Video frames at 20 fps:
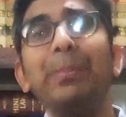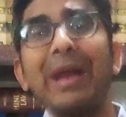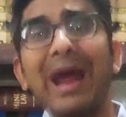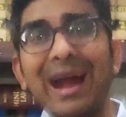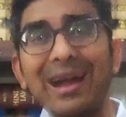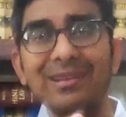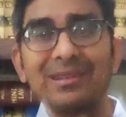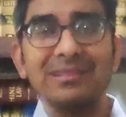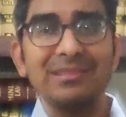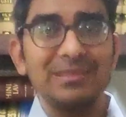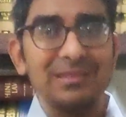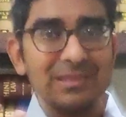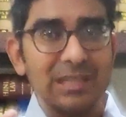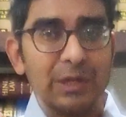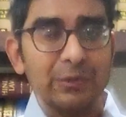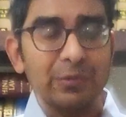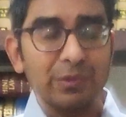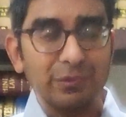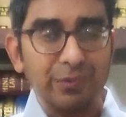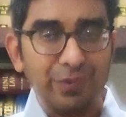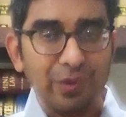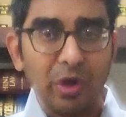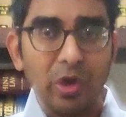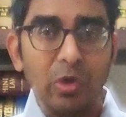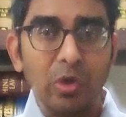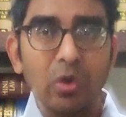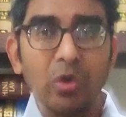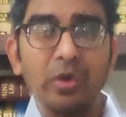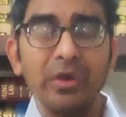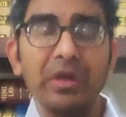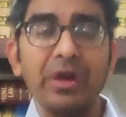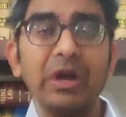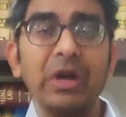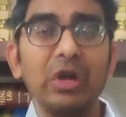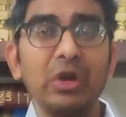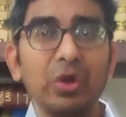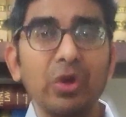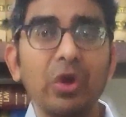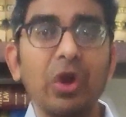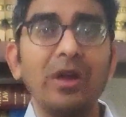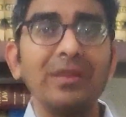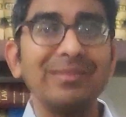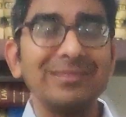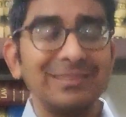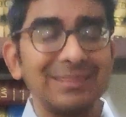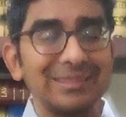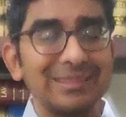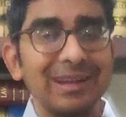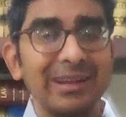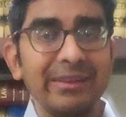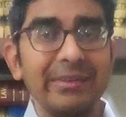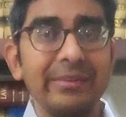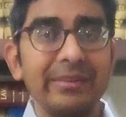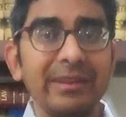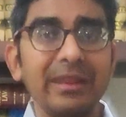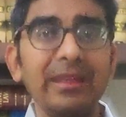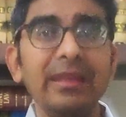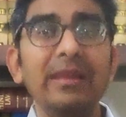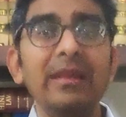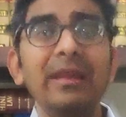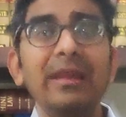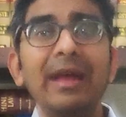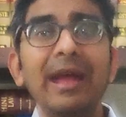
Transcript: practices that were followed across the country,